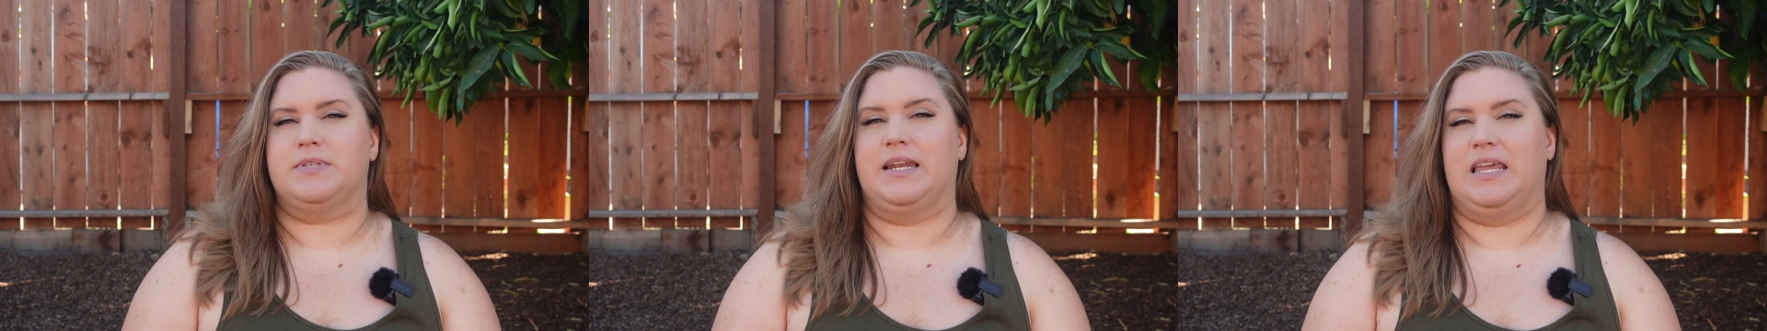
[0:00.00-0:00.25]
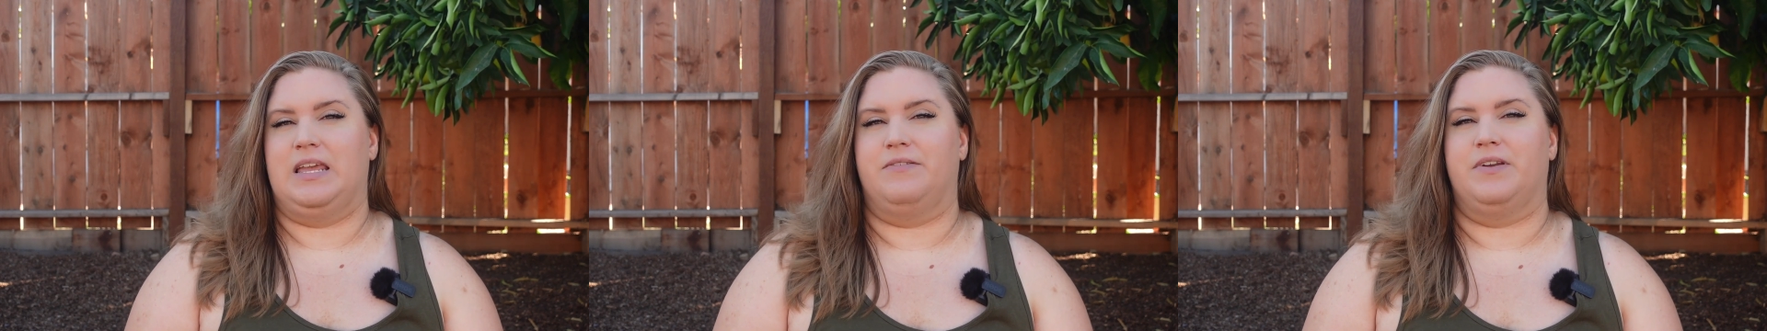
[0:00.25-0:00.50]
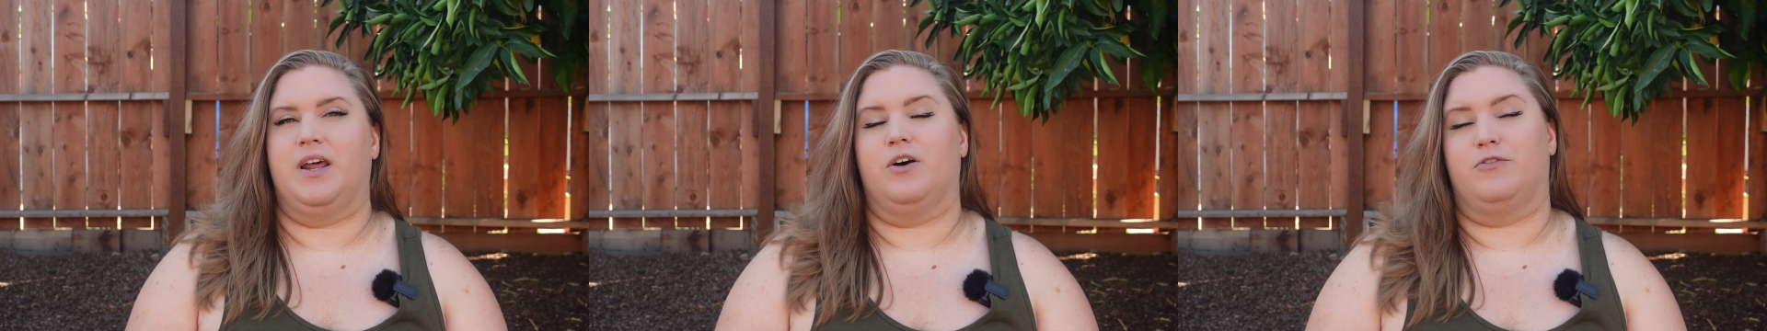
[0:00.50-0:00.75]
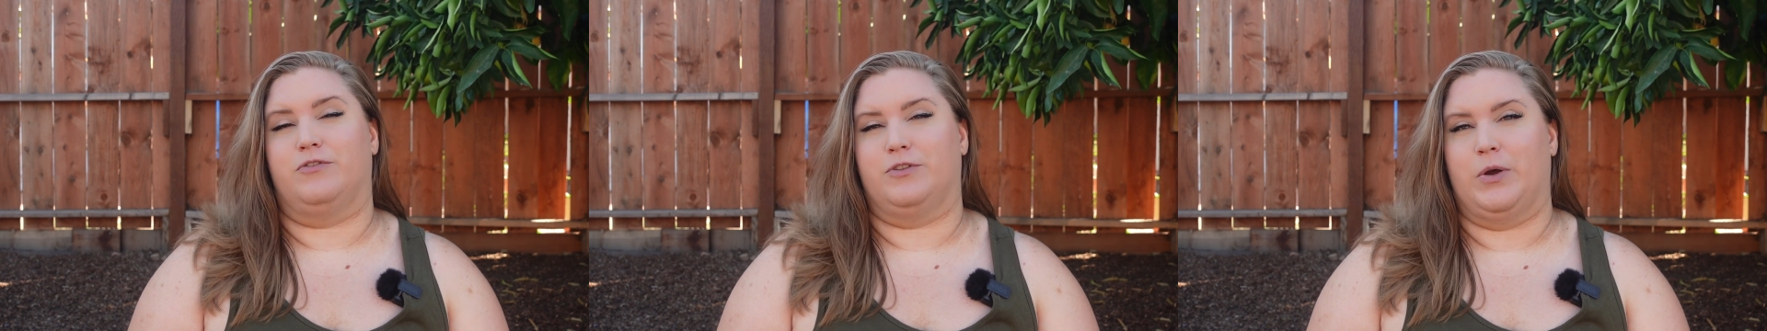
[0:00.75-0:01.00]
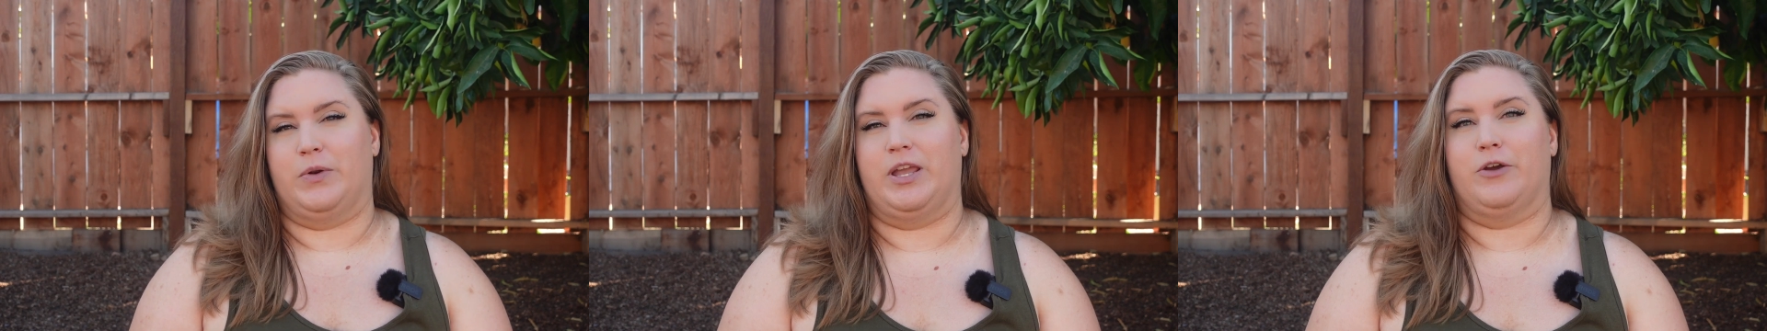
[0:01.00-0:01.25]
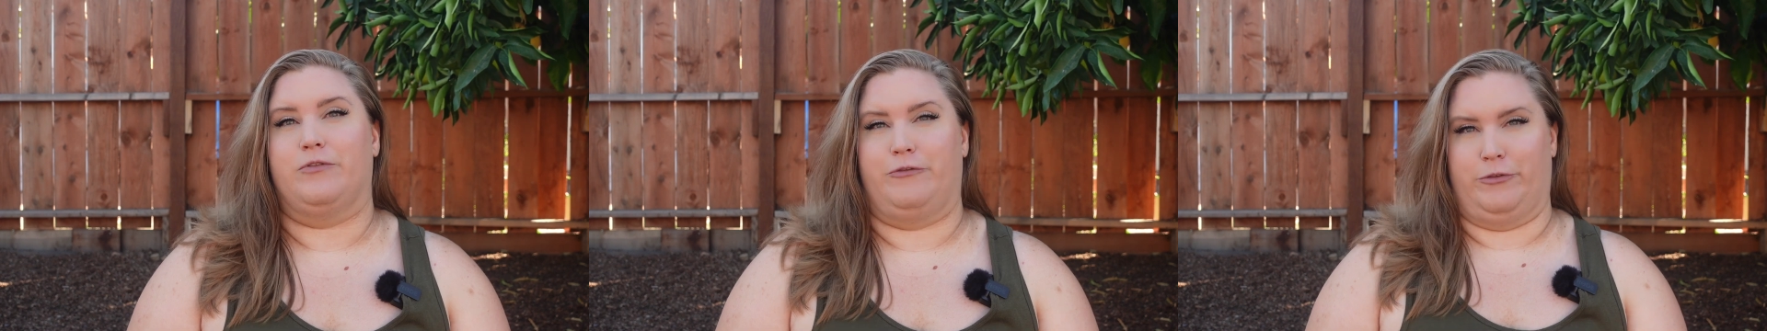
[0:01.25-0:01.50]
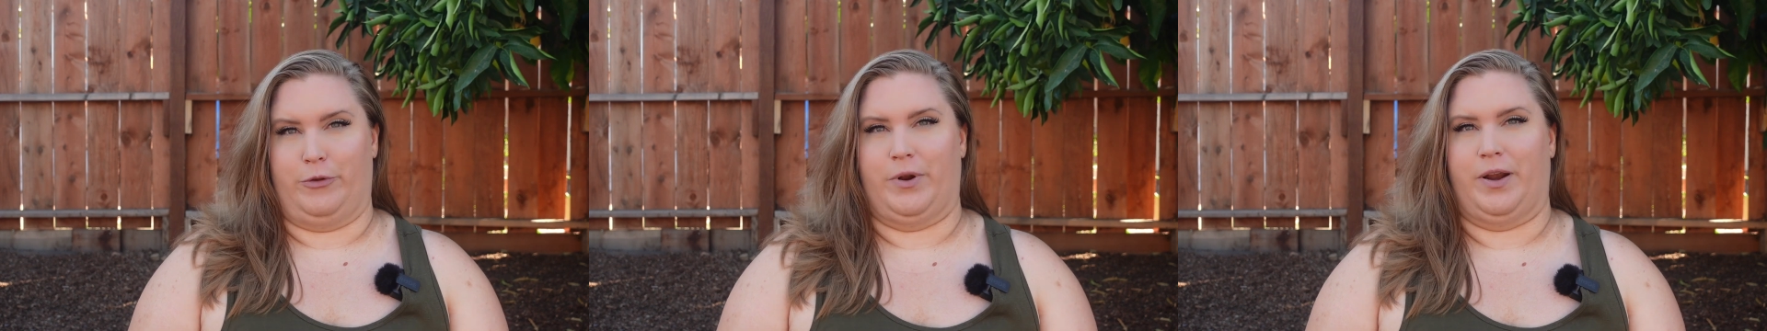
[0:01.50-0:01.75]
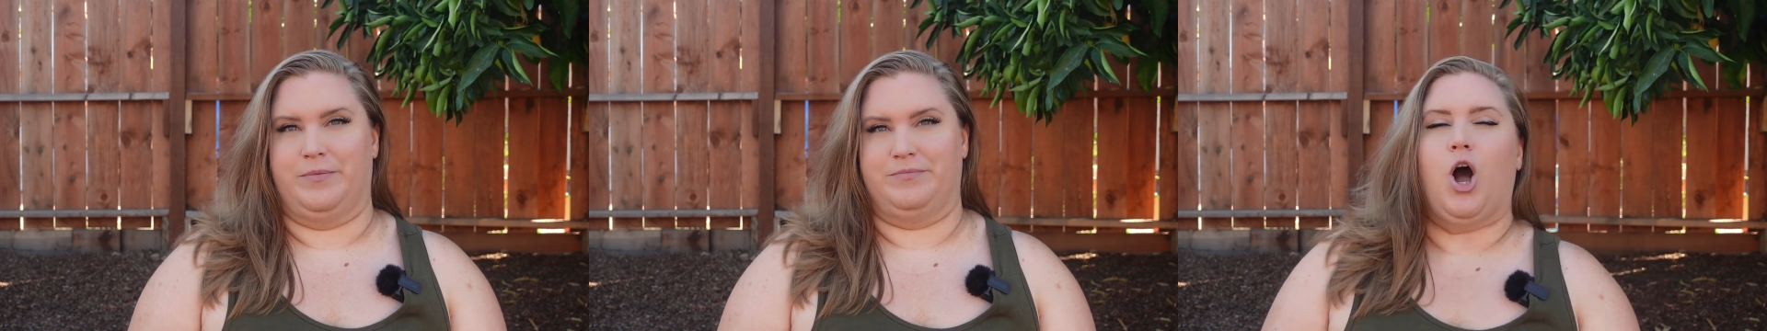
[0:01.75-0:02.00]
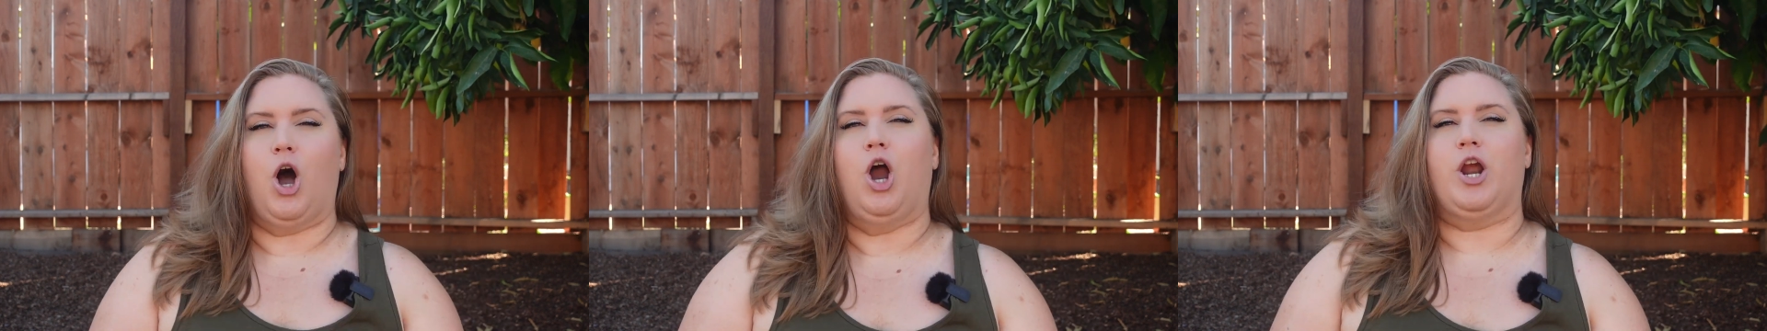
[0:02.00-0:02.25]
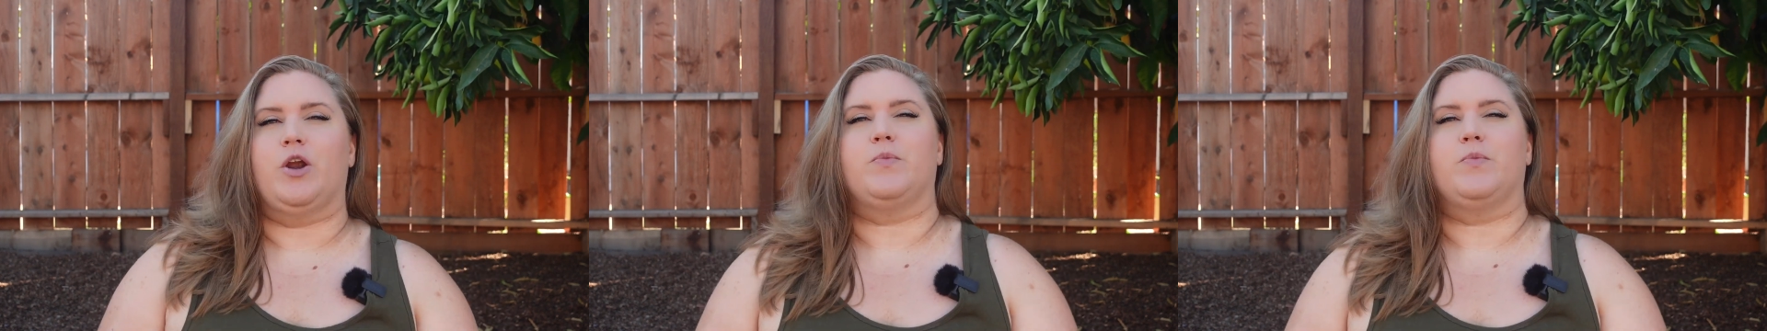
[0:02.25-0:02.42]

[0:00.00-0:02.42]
and even a floating floor. R,